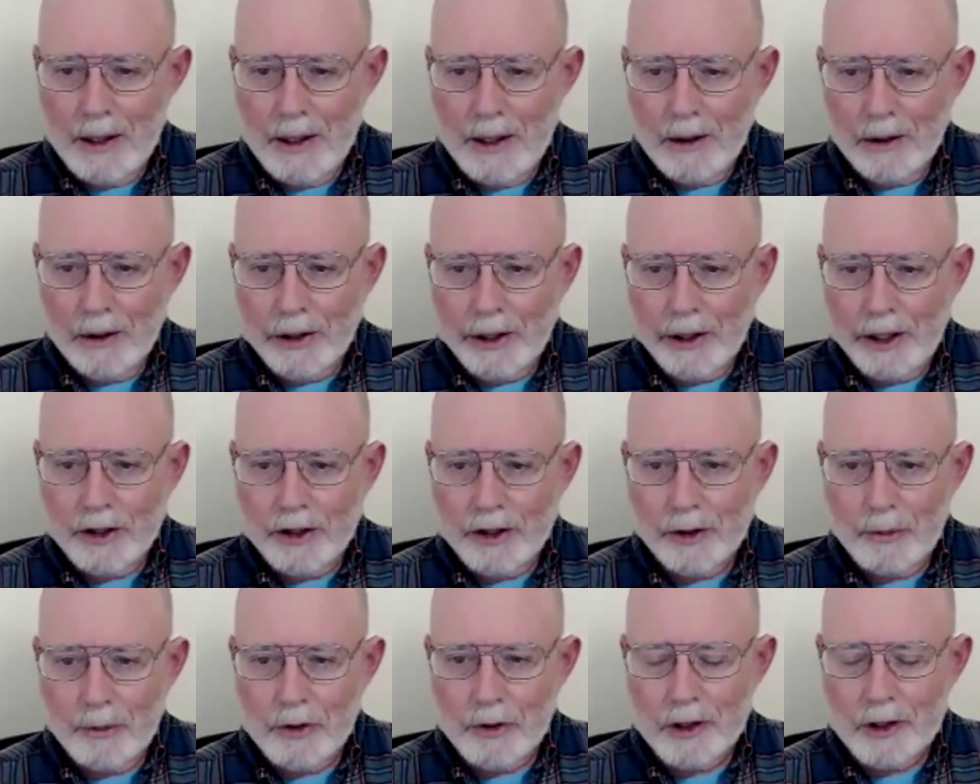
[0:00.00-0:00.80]
Okay,
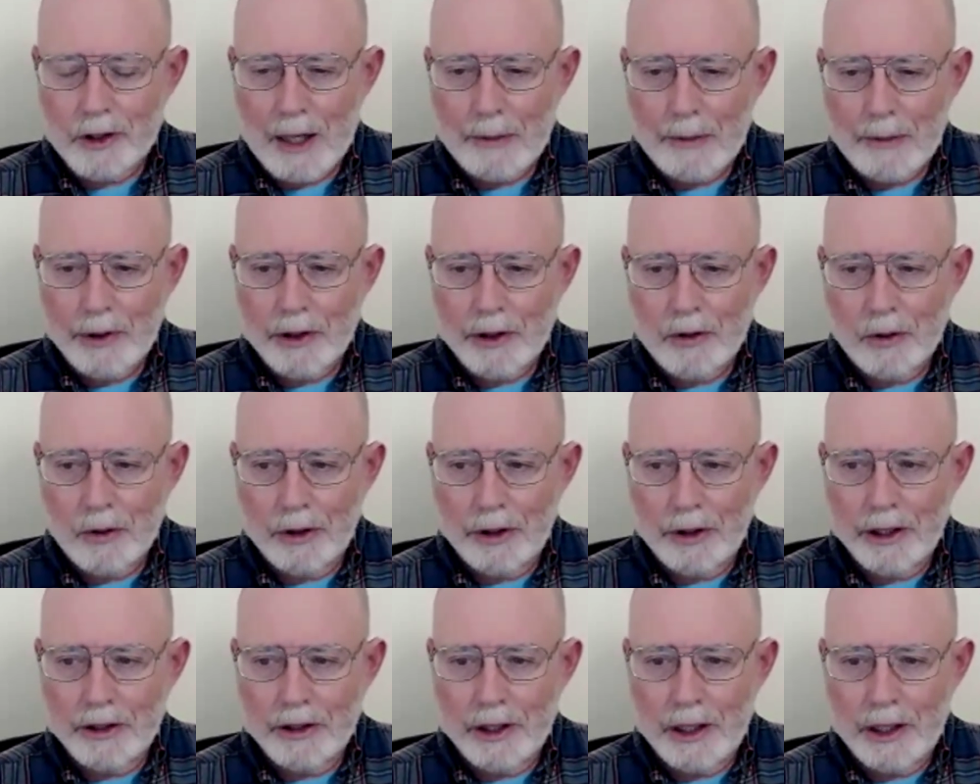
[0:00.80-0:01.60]
so I'm stop
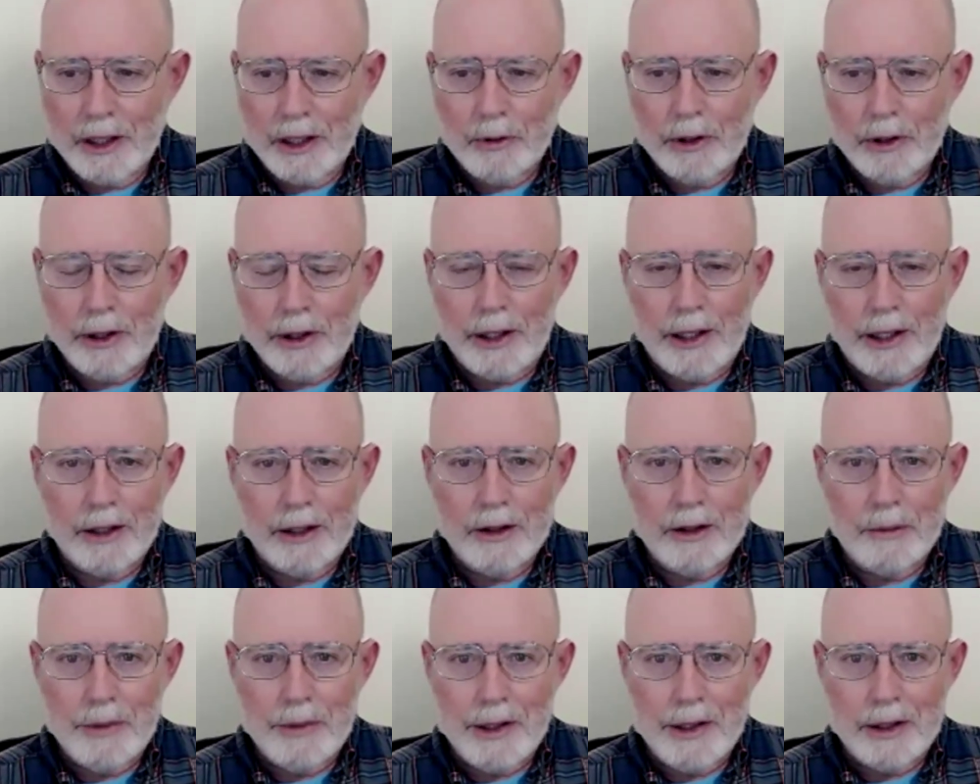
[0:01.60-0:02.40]
recording and then I'm going to end
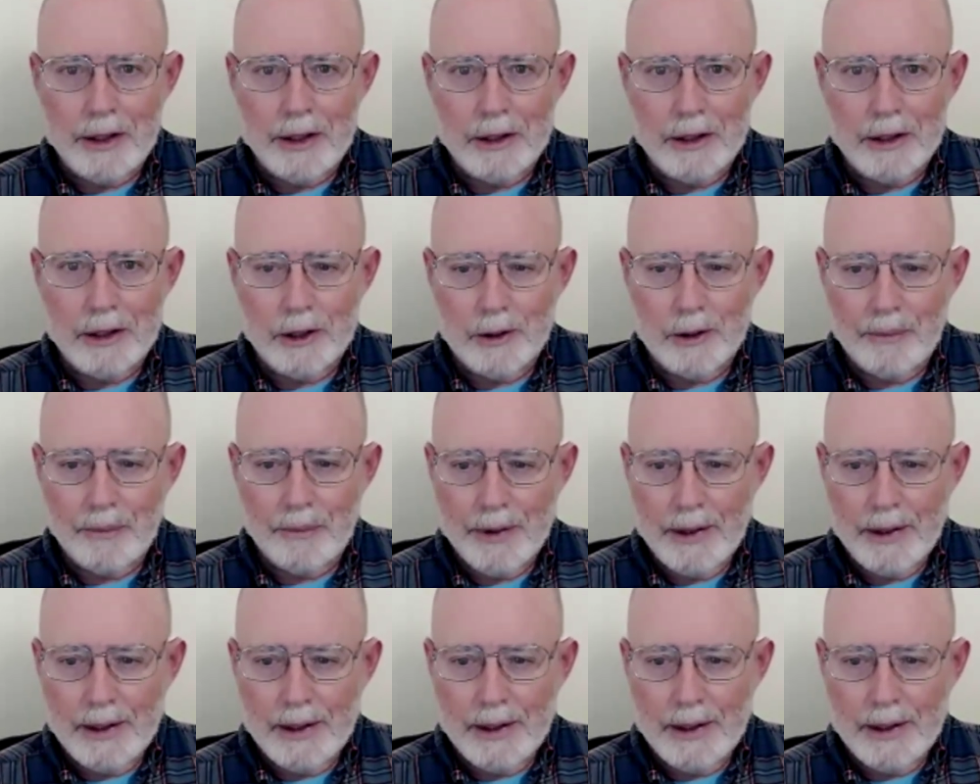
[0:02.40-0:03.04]
the meeting here.